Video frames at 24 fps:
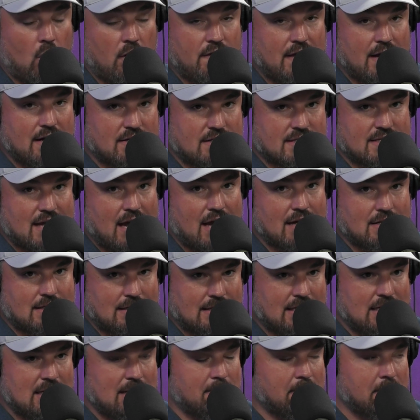and they decide to
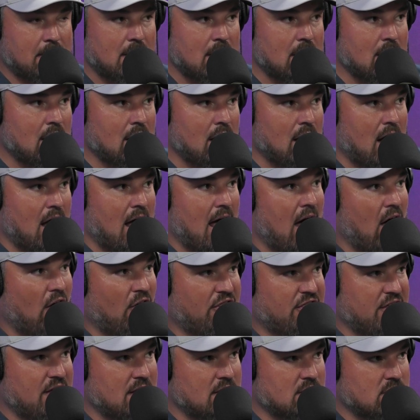keep a
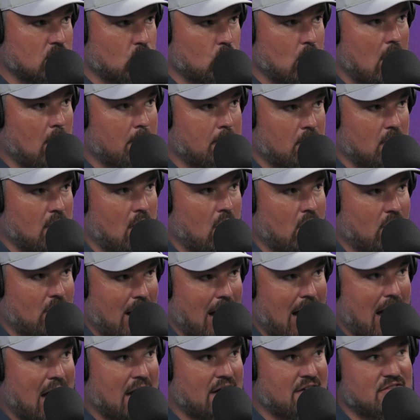healthy Terrell Bernard
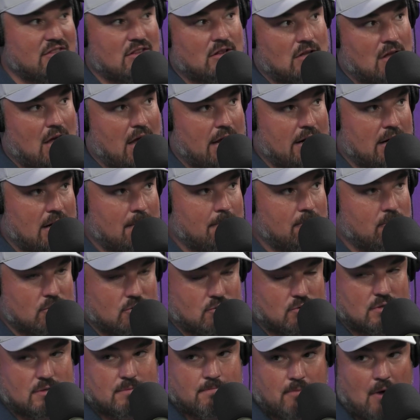out of the lineup,
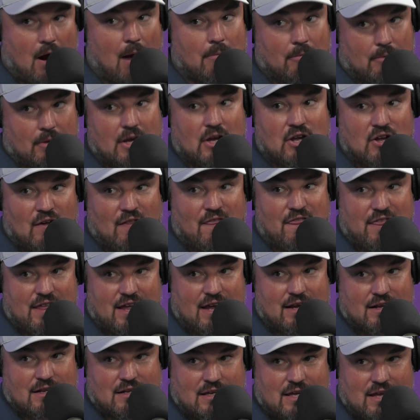which was probably a good
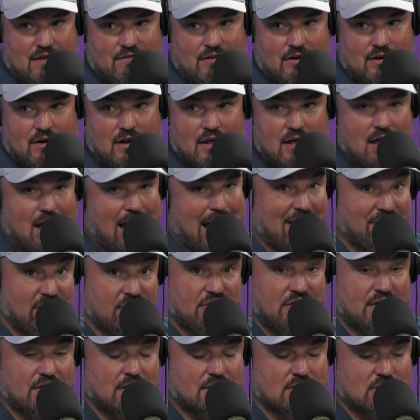thing given
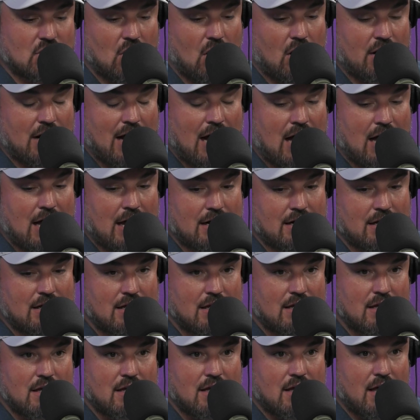everything that's gone on.
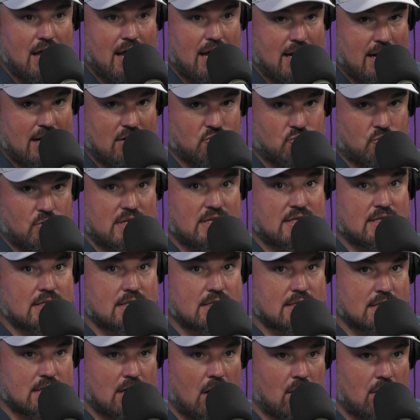And Andreessen
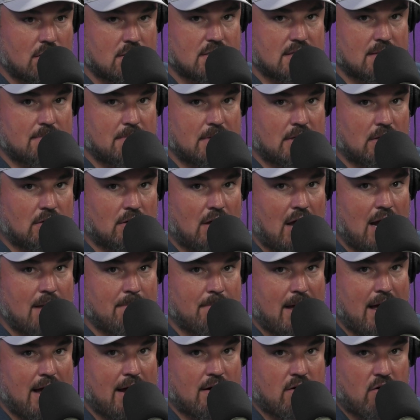starts at middle
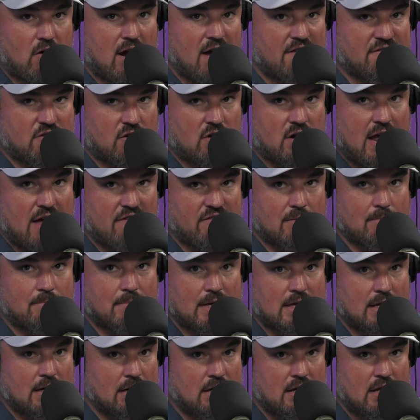linebacker after having
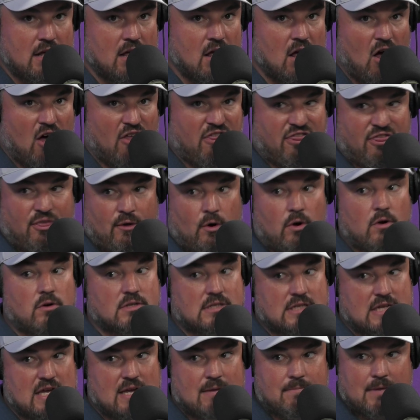been a
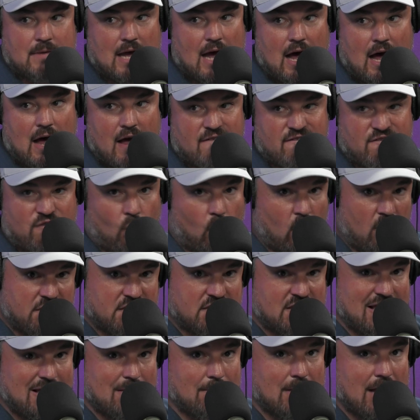third-team guy,
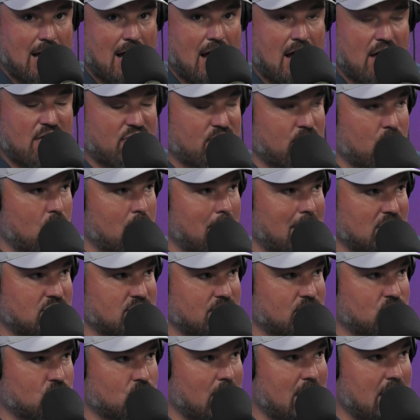fourth-team guy through much
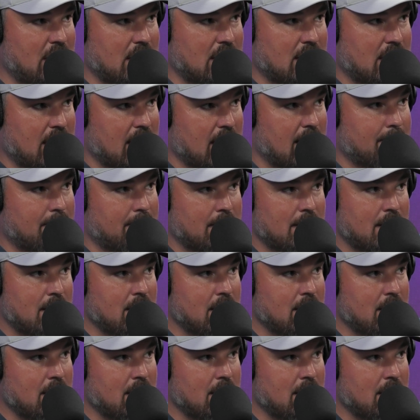of training camp.